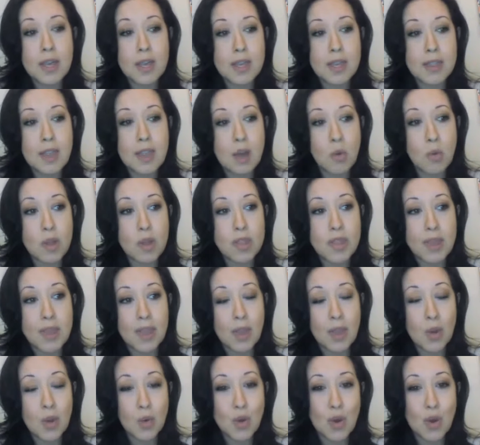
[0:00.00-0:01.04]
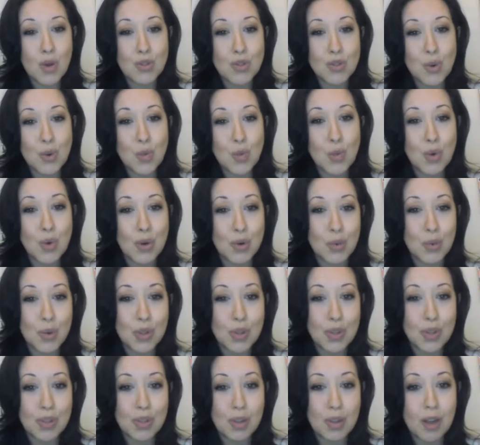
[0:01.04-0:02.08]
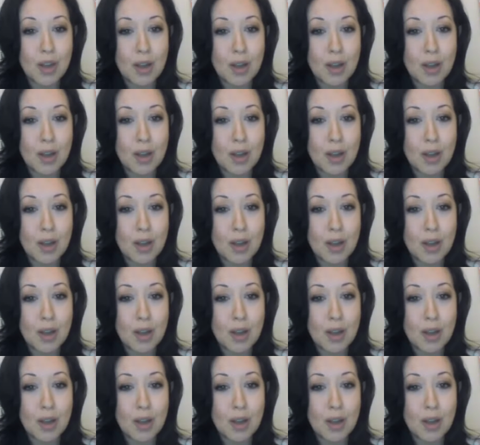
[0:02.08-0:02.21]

And that way they can also work with